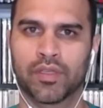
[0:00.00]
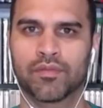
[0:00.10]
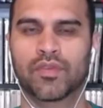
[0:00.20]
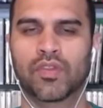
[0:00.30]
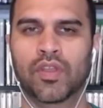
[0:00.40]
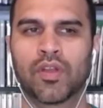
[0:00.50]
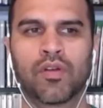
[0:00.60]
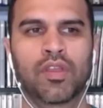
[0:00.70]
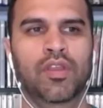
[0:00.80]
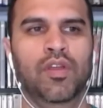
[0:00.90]
So
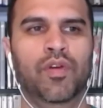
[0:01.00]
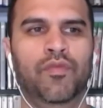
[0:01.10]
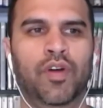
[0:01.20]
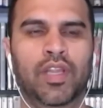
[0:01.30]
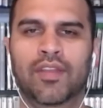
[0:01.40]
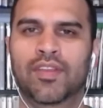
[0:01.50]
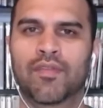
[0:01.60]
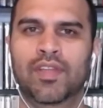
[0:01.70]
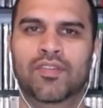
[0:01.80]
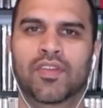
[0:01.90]
when Fallout
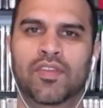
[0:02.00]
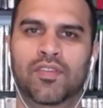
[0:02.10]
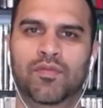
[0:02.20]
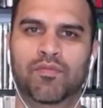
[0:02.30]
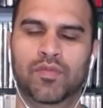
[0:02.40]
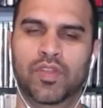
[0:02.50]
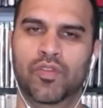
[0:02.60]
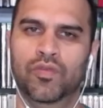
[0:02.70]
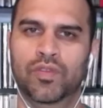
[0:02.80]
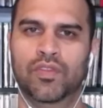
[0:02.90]
76 news
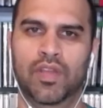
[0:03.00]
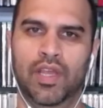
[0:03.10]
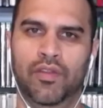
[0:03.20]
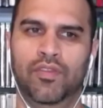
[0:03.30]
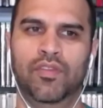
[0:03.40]
was announced,